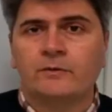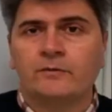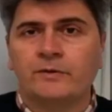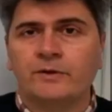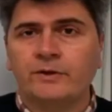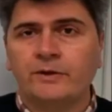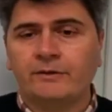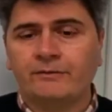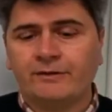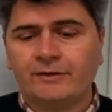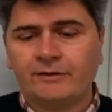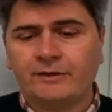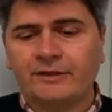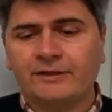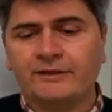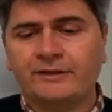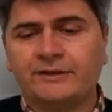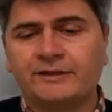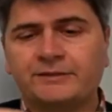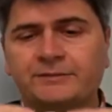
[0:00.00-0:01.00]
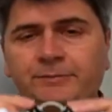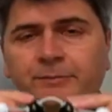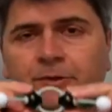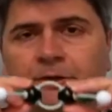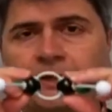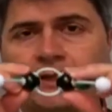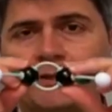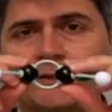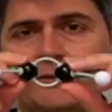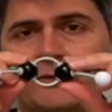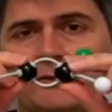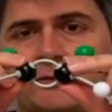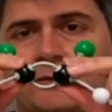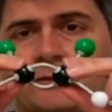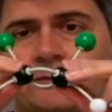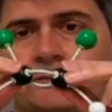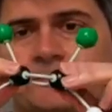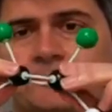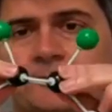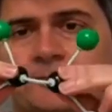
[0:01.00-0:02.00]
When you have a look at this
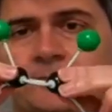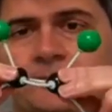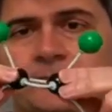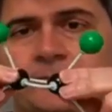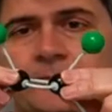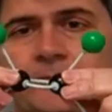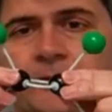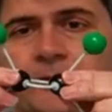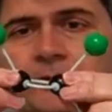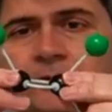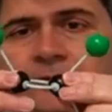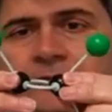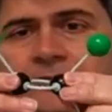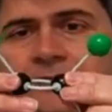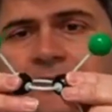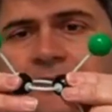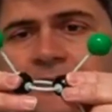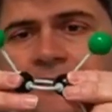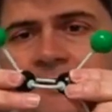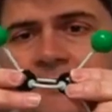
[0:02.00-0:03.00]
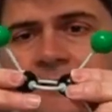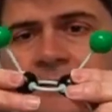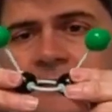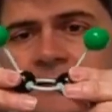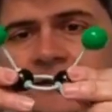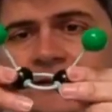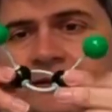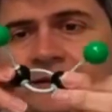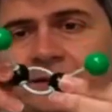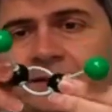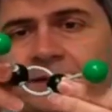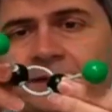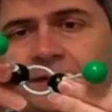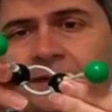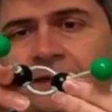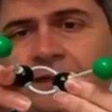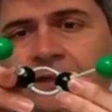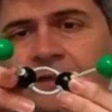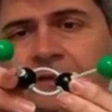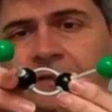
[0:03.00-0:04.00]
molecule, you'll see that it is
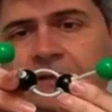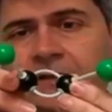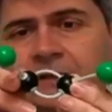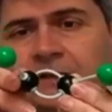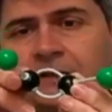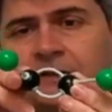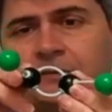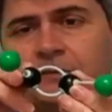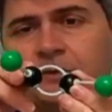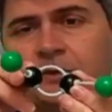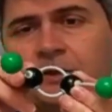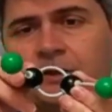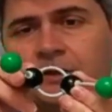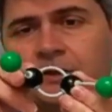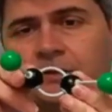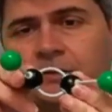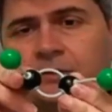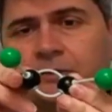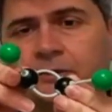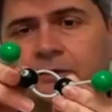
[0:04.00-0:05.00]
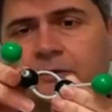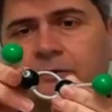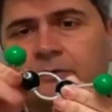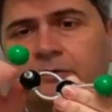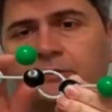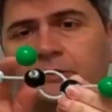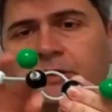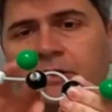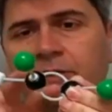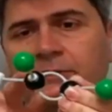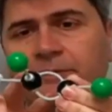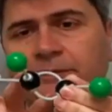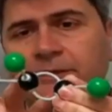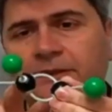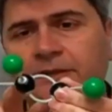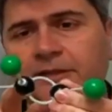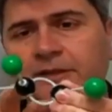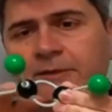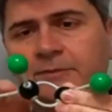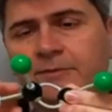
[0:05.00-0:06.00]
an alkene molecule. 2 carbon
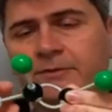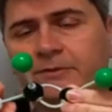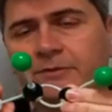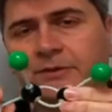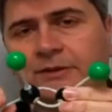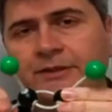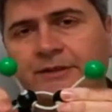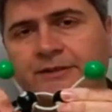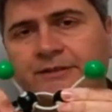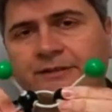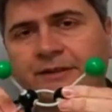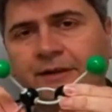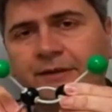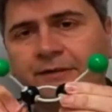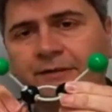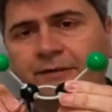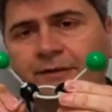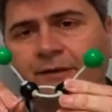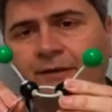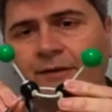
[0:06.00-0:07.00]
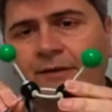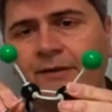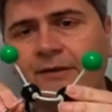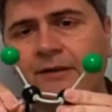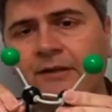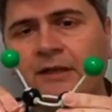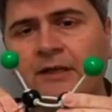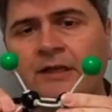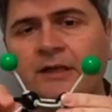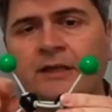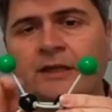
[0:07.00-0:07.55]
atoms, so it is ethene.